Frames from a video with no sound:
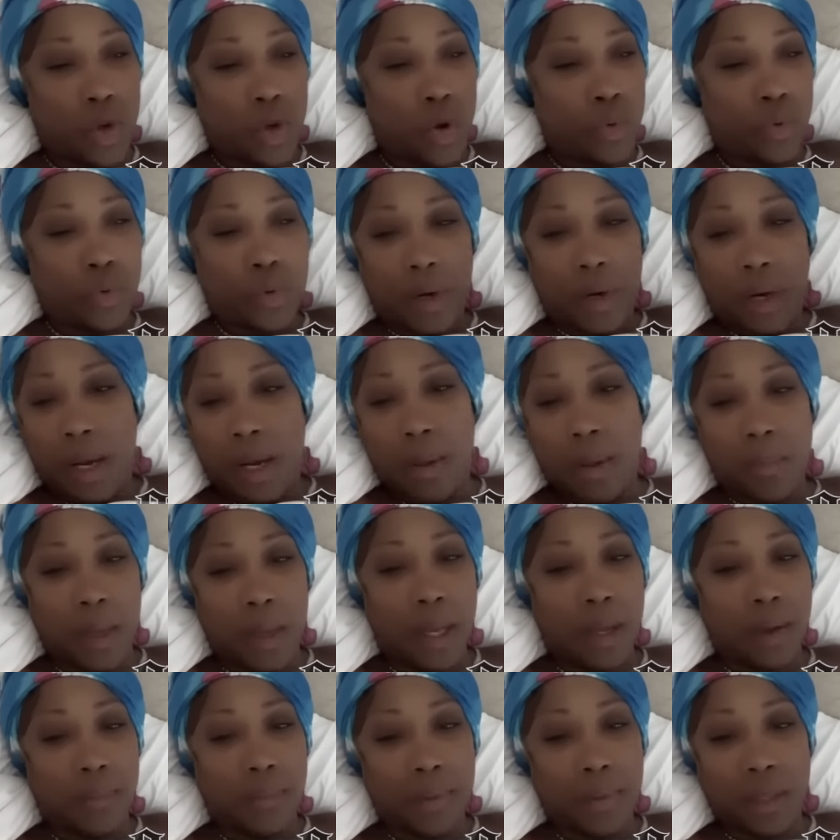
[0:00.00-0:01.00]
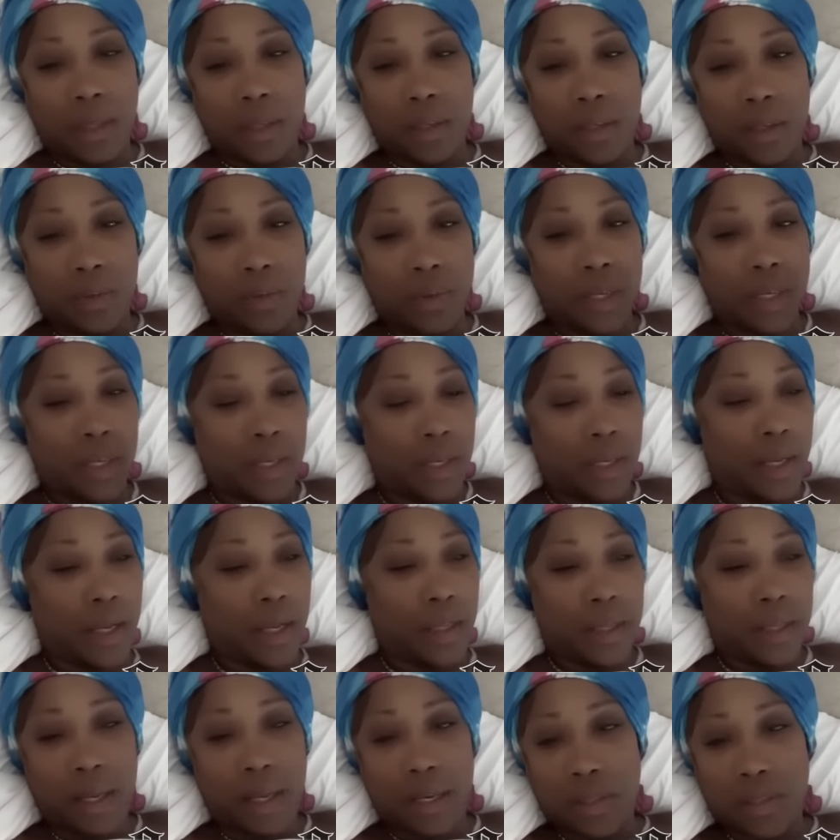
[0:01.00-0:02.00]
no grandbaby. No, none of
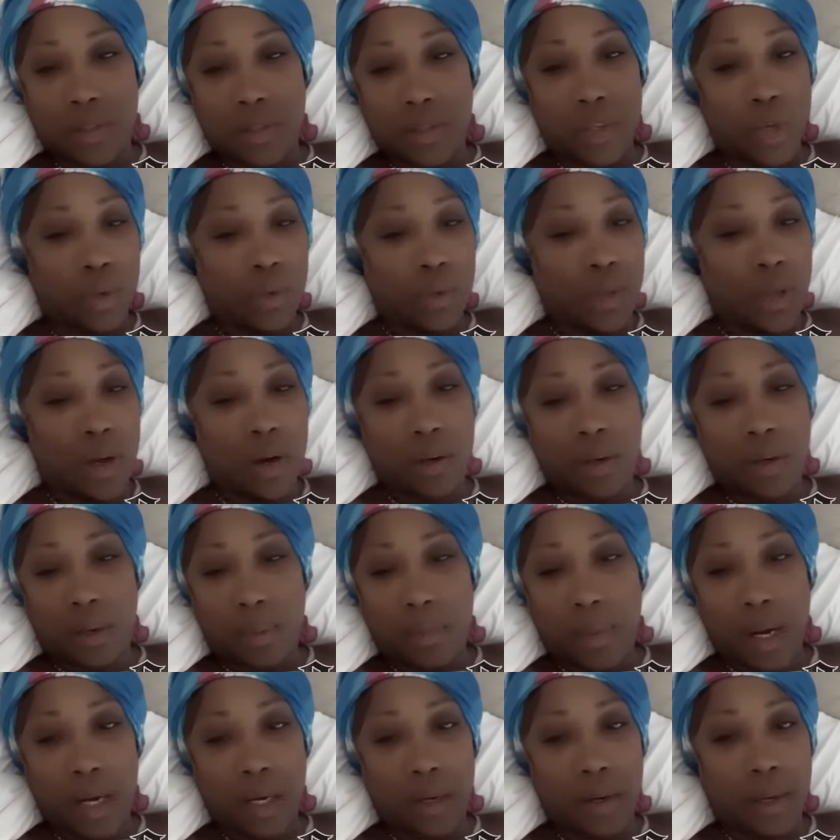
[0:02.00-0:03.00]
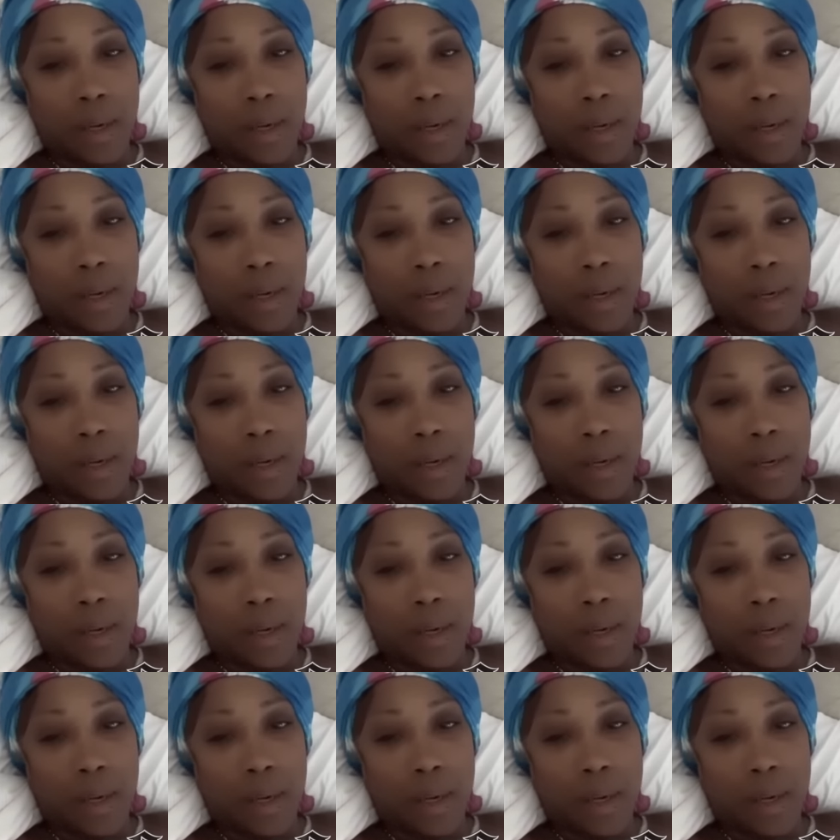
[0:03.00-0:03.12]
that. That is no longer my